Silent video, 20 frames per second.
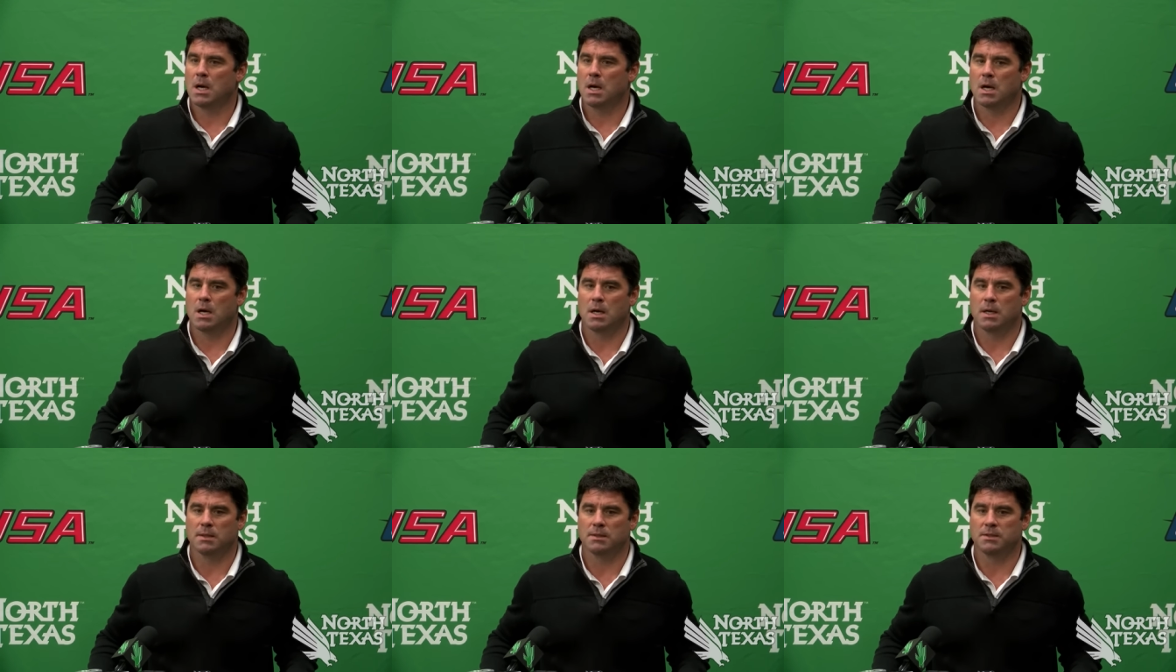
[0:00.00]

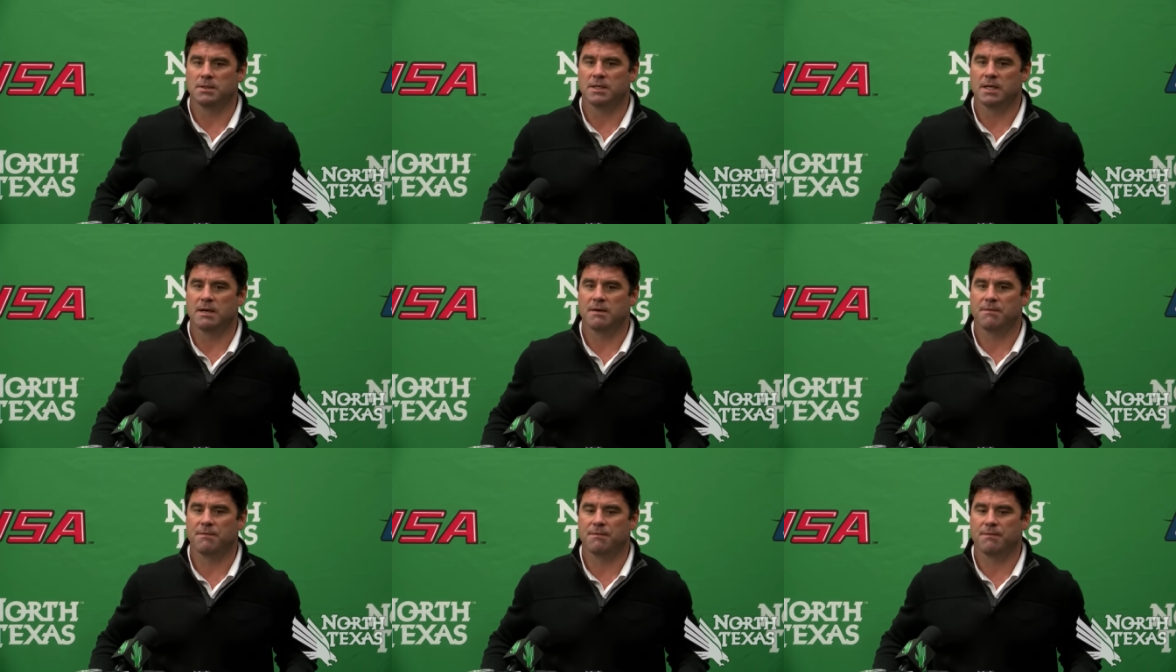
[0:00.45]
Uh,
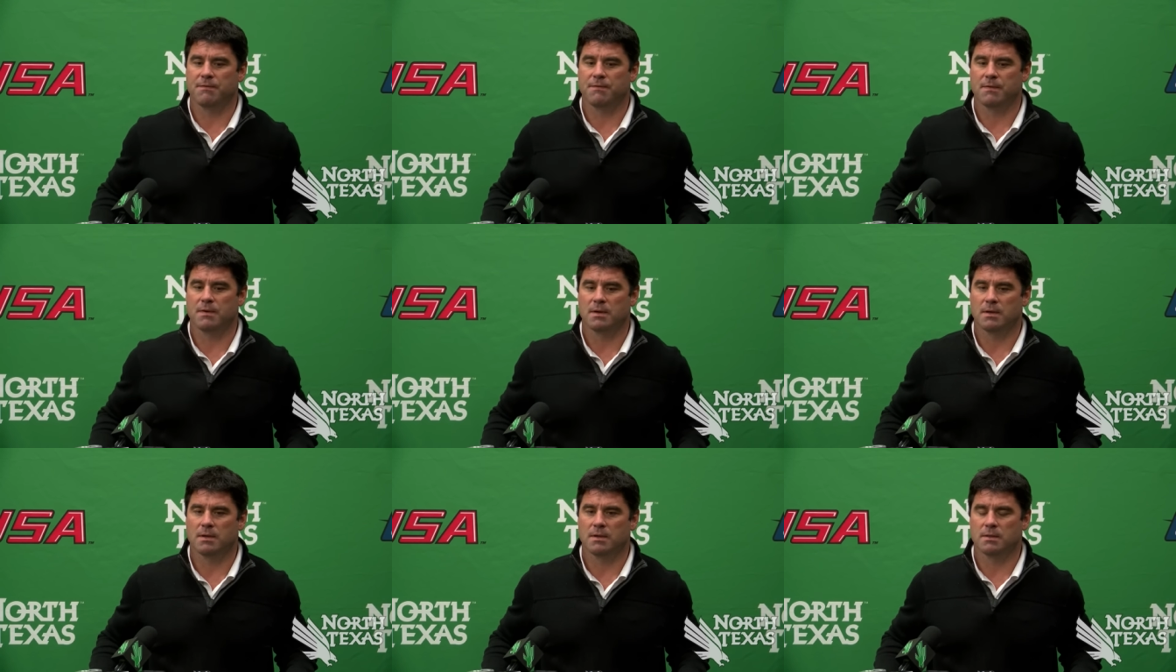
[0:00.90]
Jeff
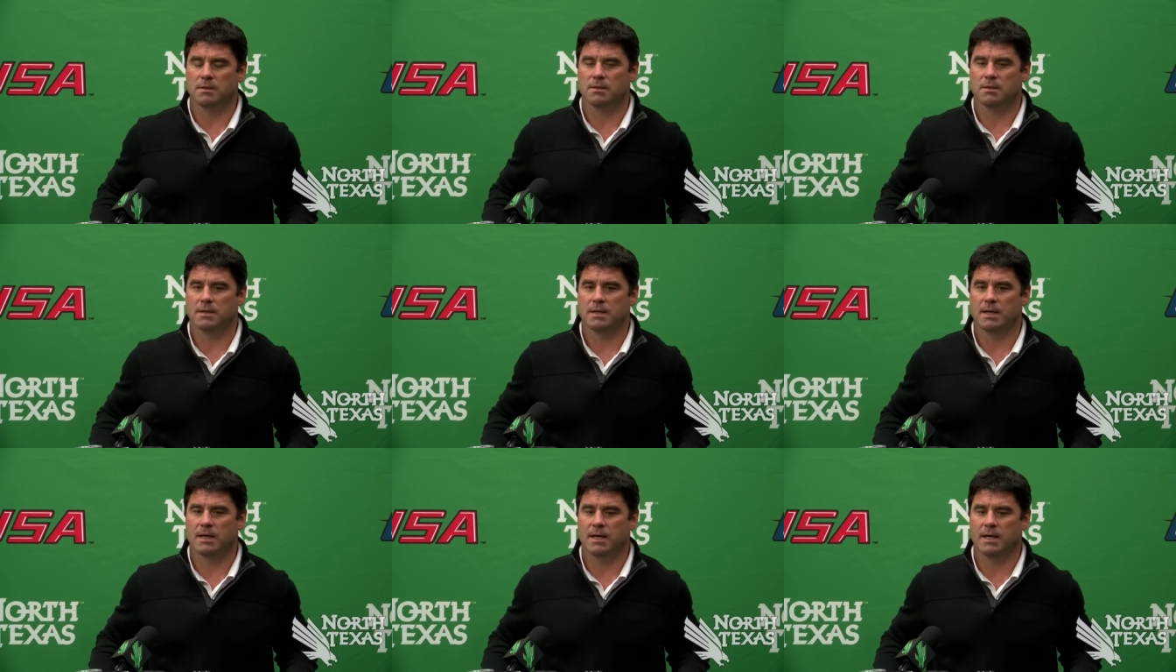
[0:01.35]

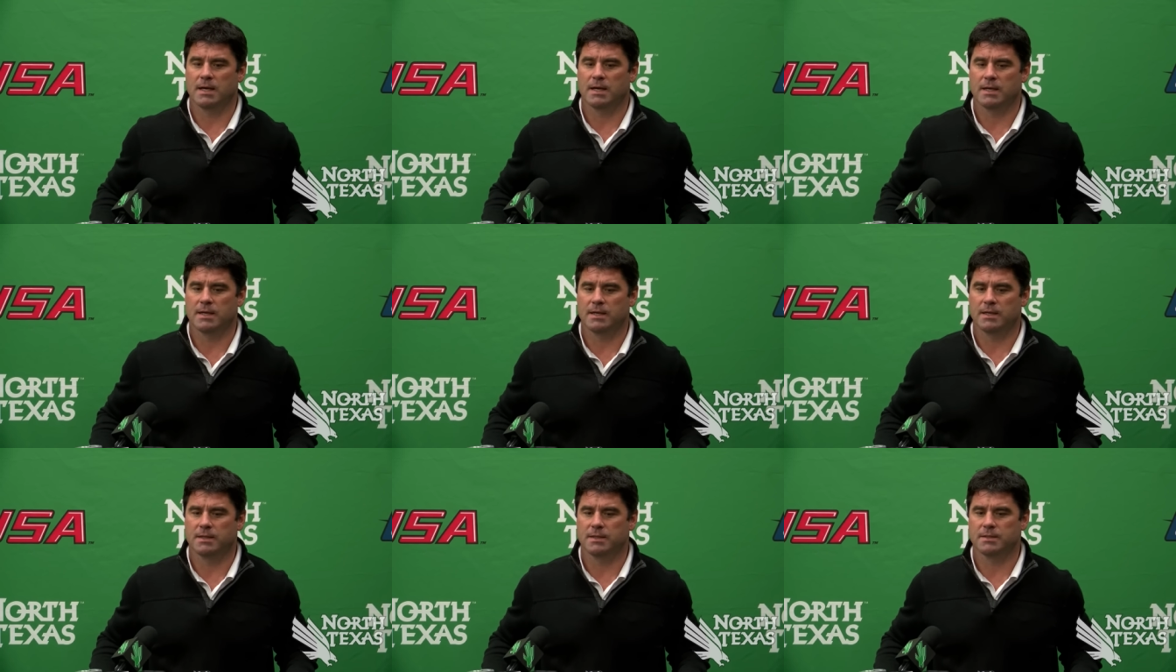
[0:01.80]

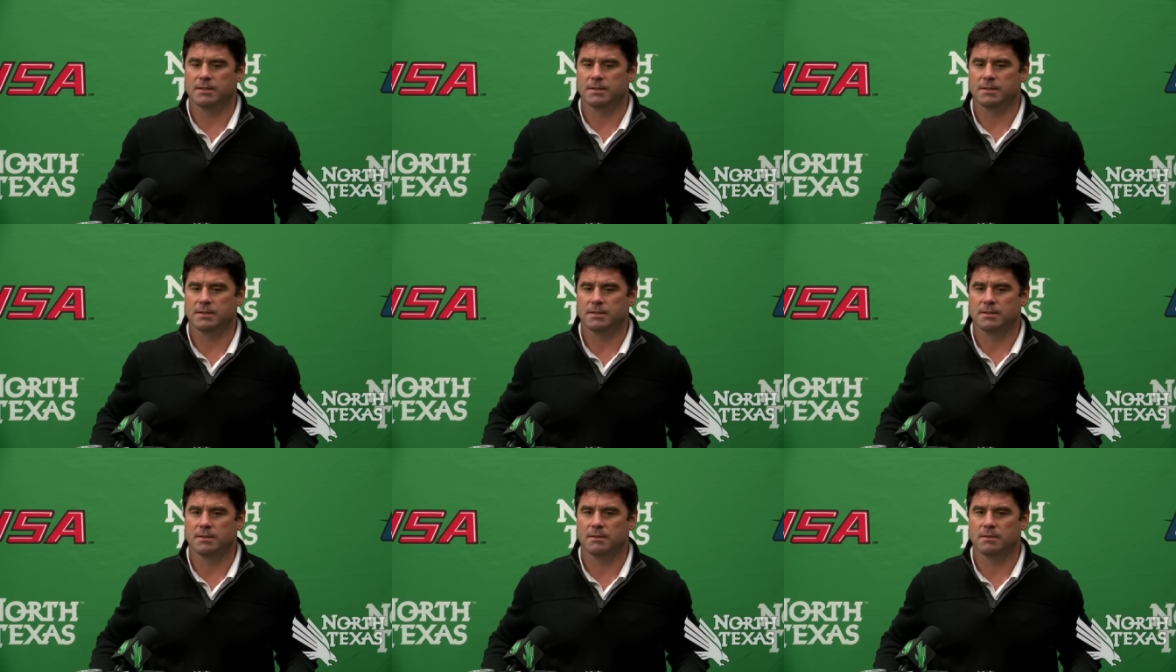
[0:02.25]

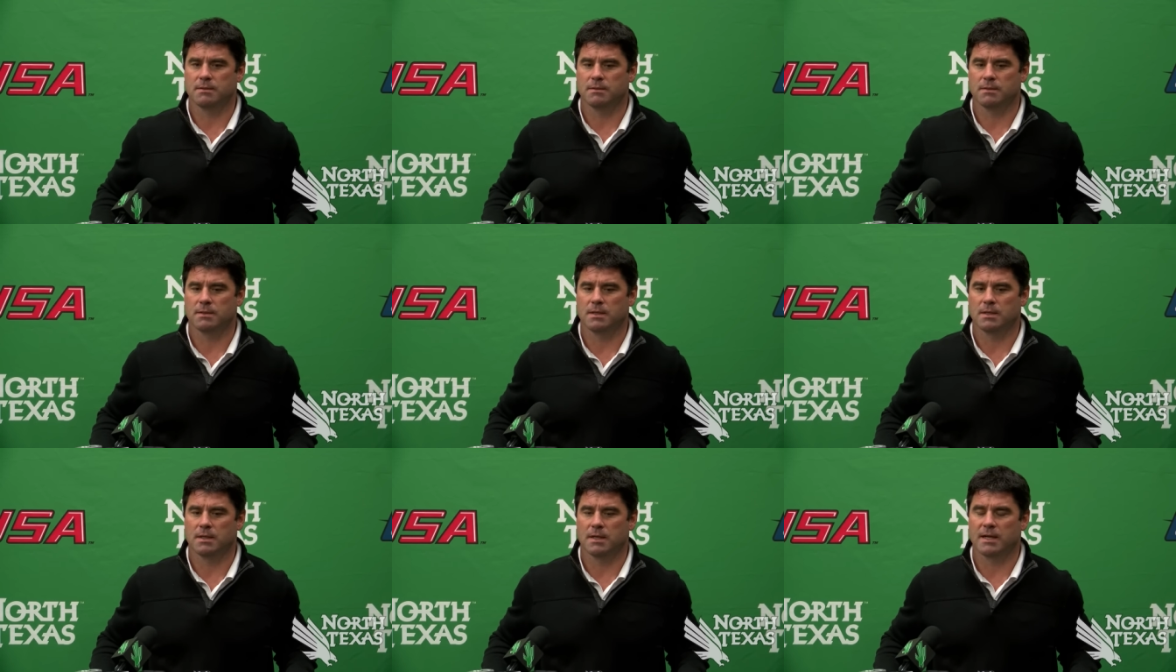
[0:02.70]
has
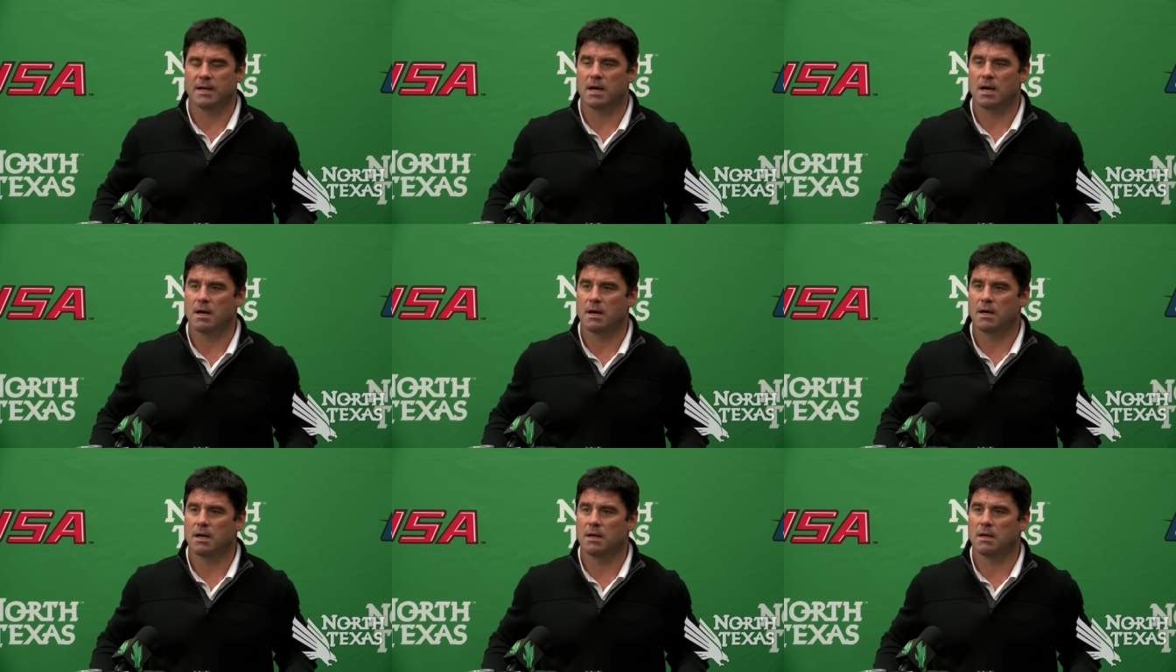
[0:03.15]
an,
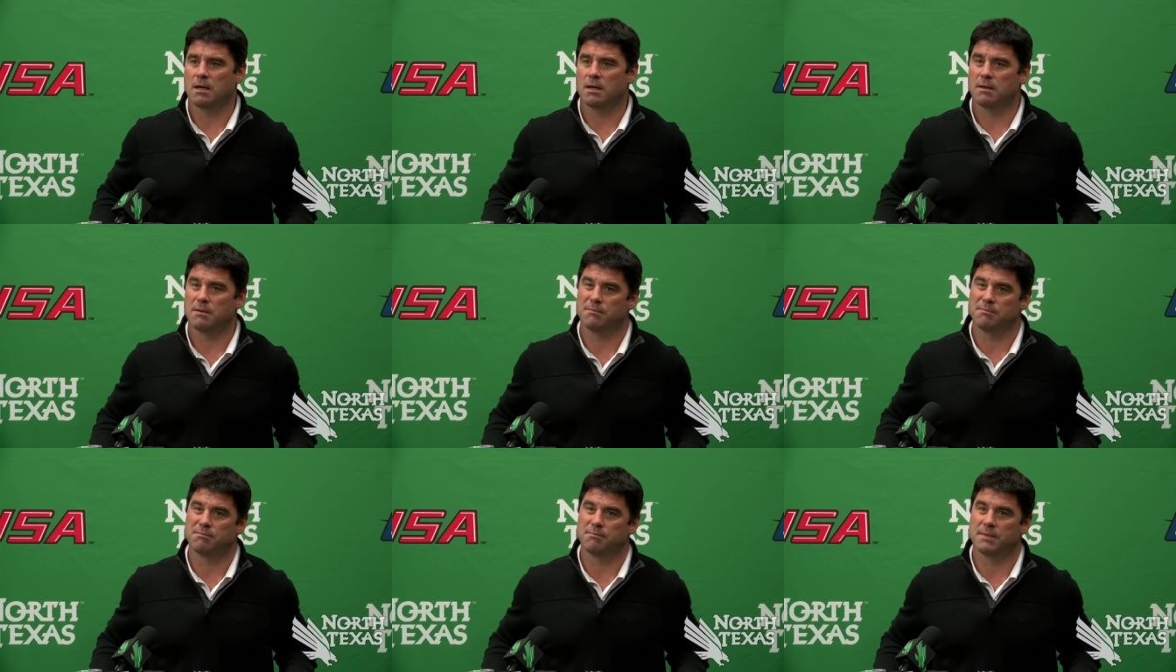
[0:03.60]

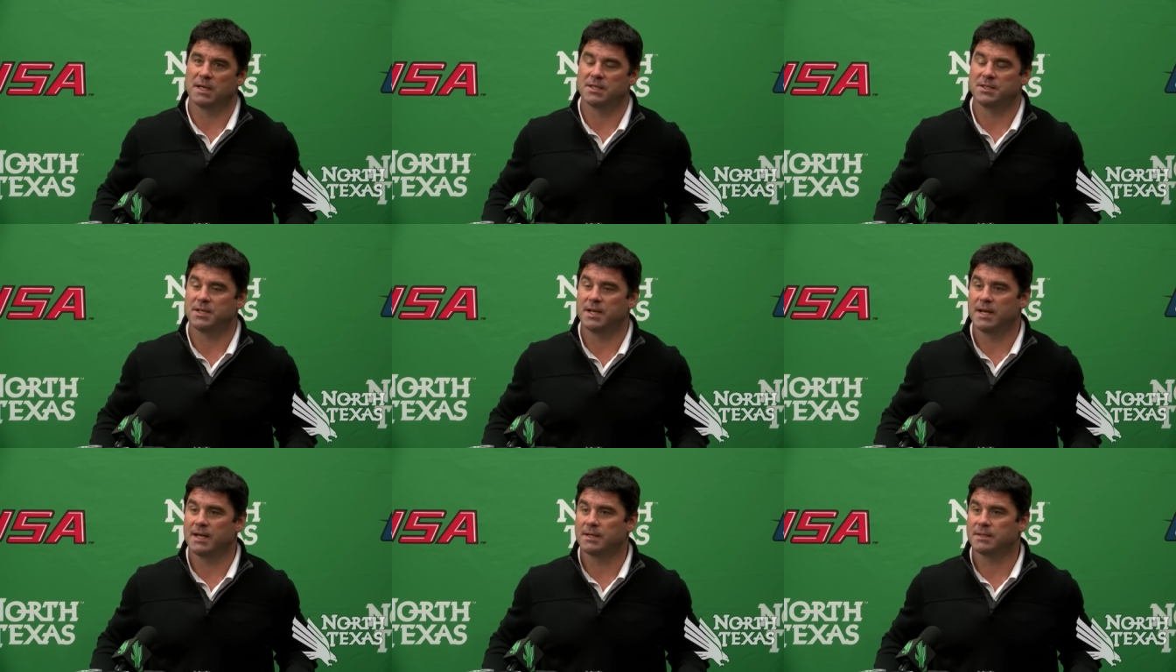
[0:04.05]
uh, a
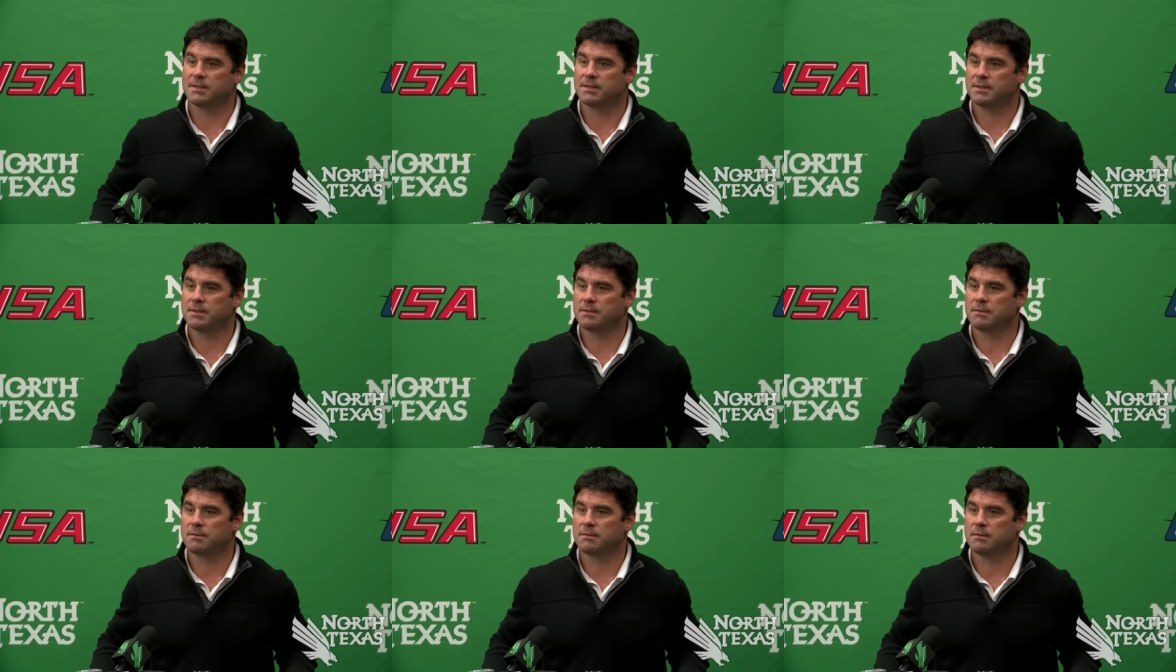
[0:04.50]
chance,